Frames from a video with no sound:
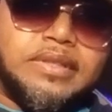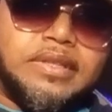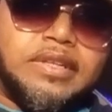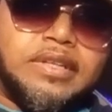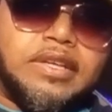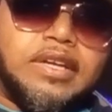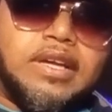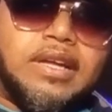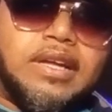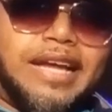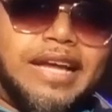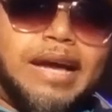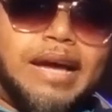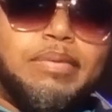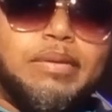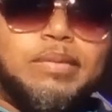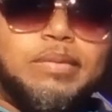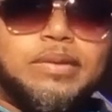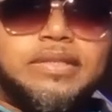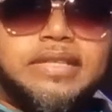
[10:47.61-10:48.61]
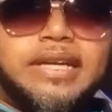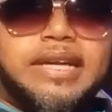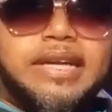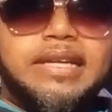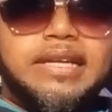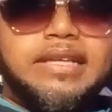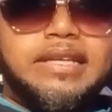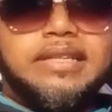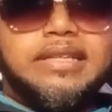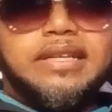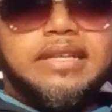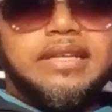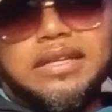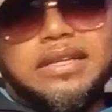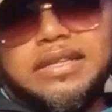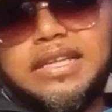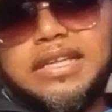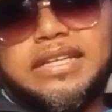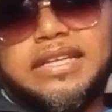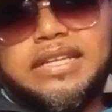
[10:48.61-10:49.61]
A lot of people say the
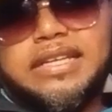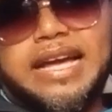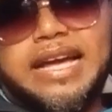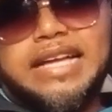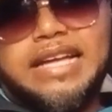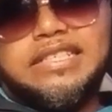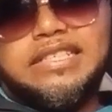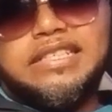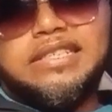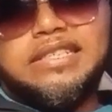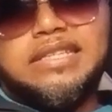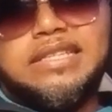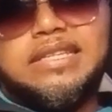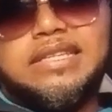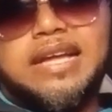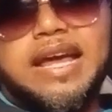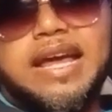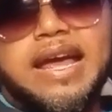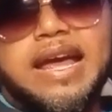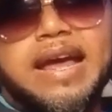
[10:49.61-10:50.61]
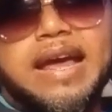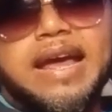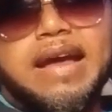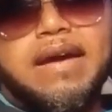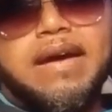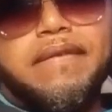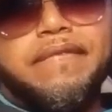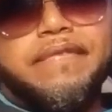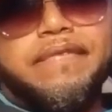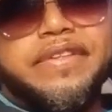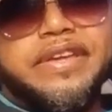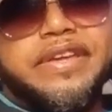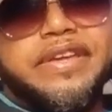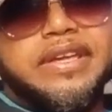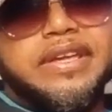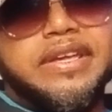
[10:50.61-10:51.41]
Thundercats doesn't have the